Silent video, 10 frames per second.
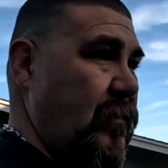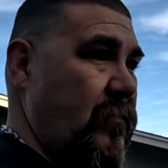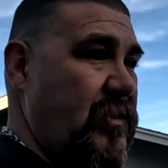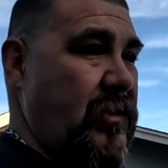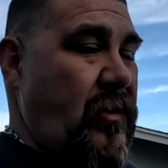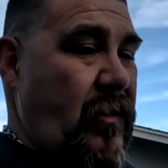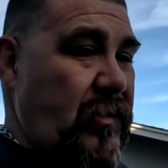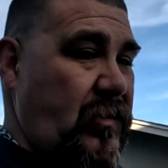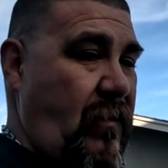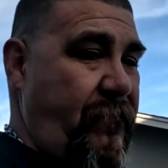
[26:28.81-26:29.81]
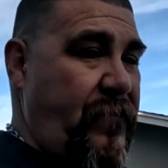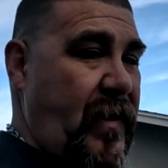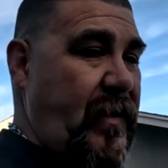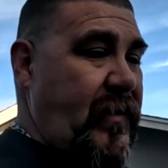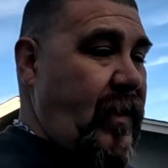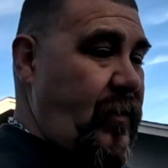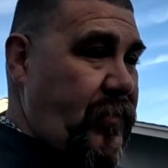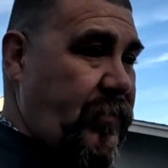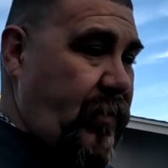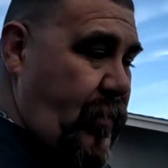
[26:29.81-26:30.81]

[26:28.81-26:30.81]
We should call this car Freaky Tales.